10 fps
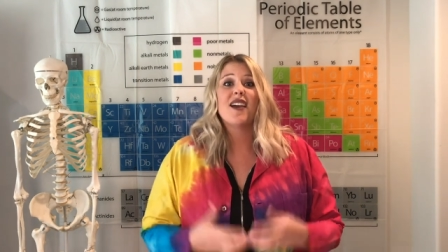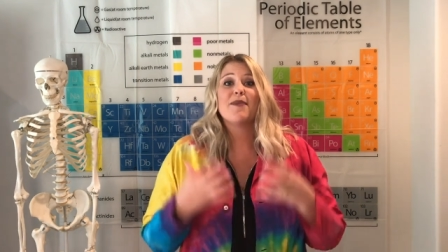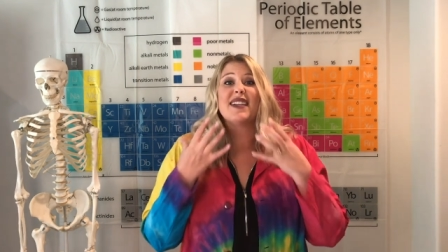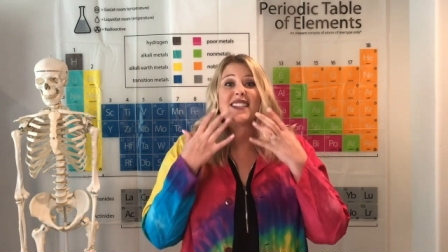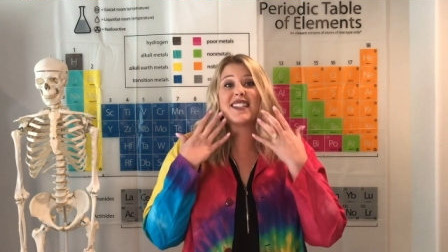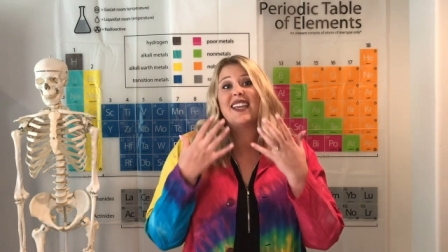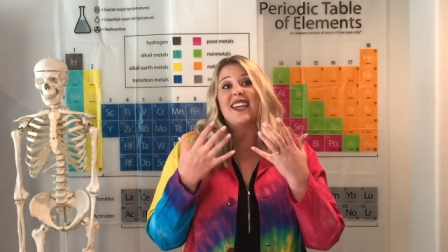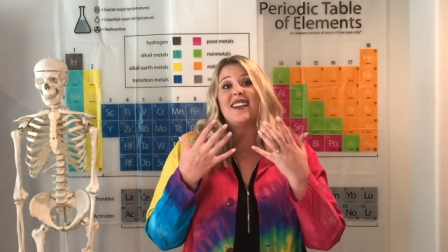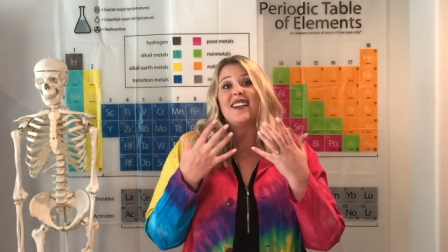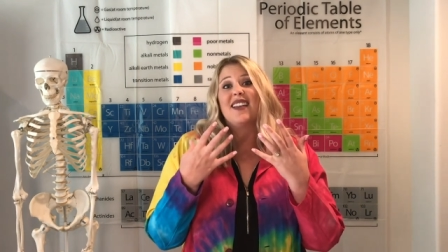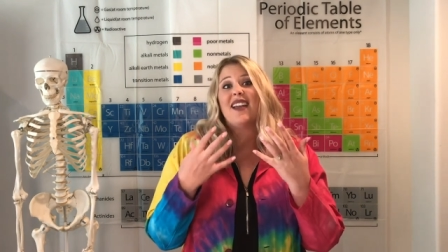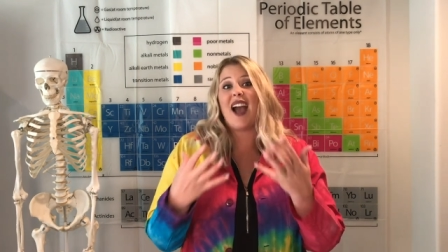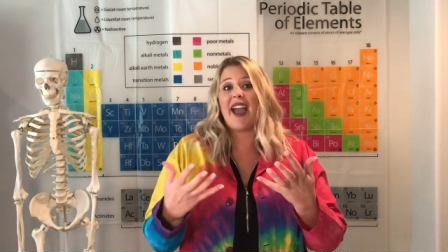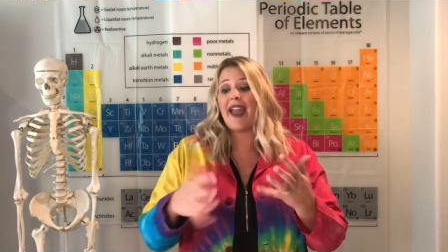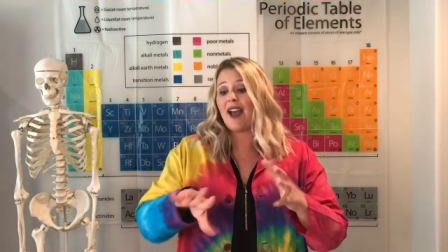My skin,
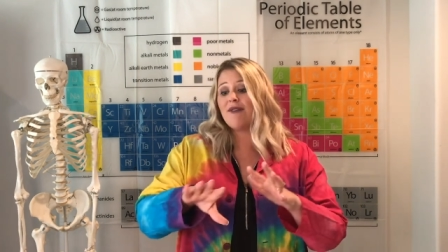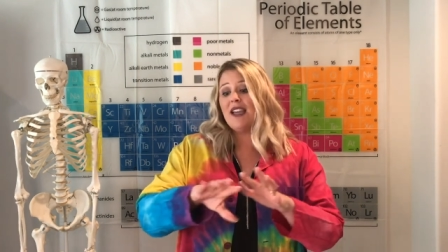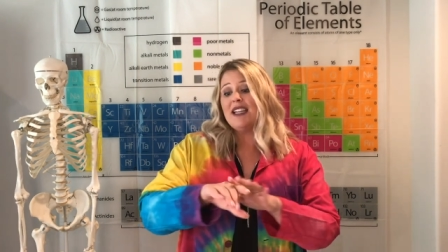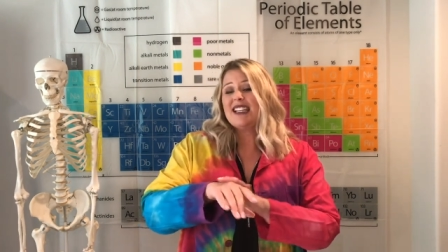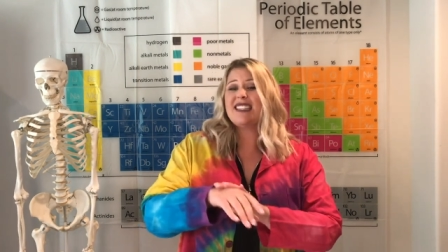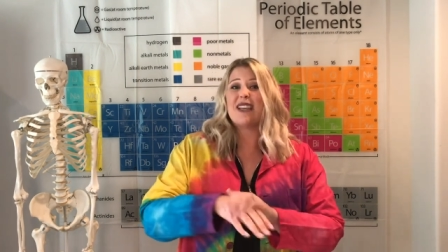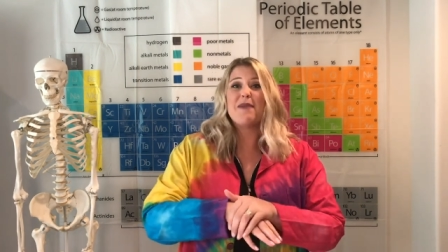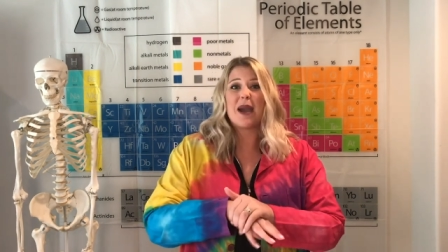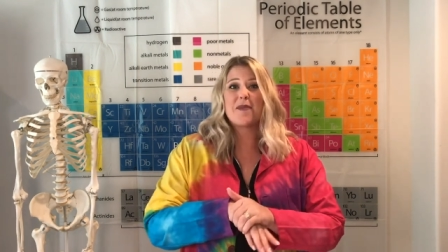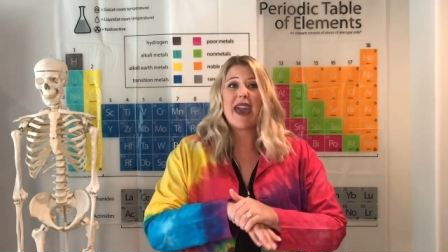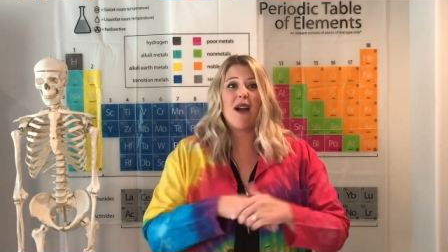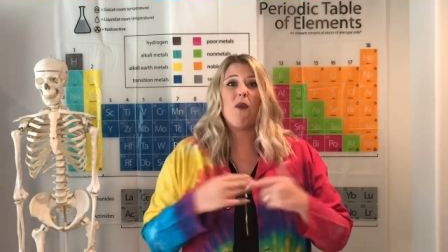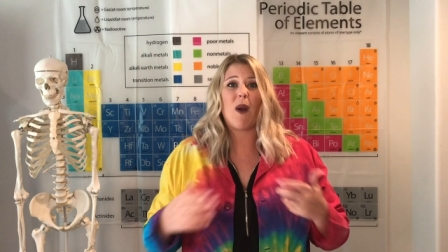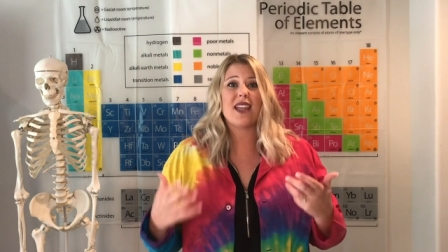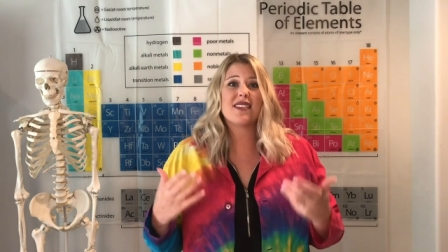I have semi-pale
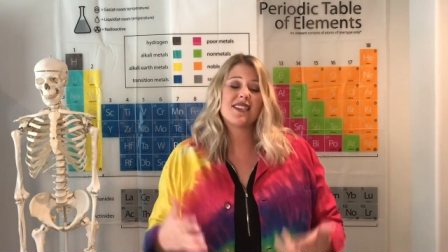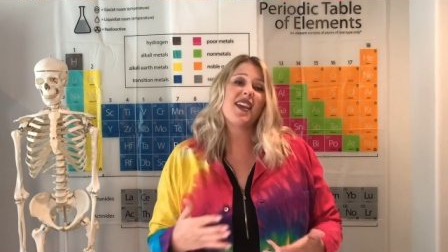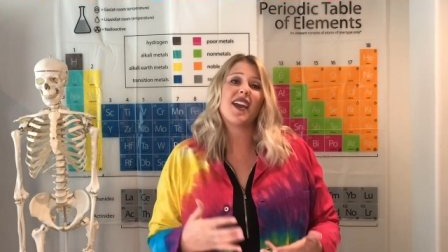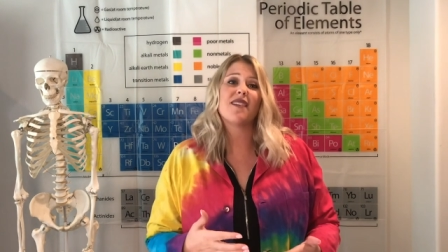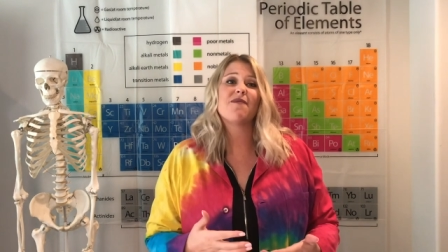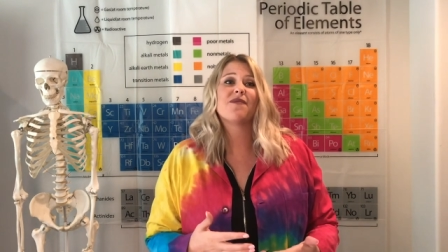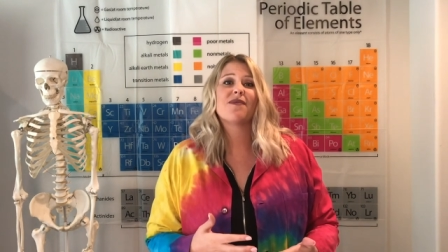white skin.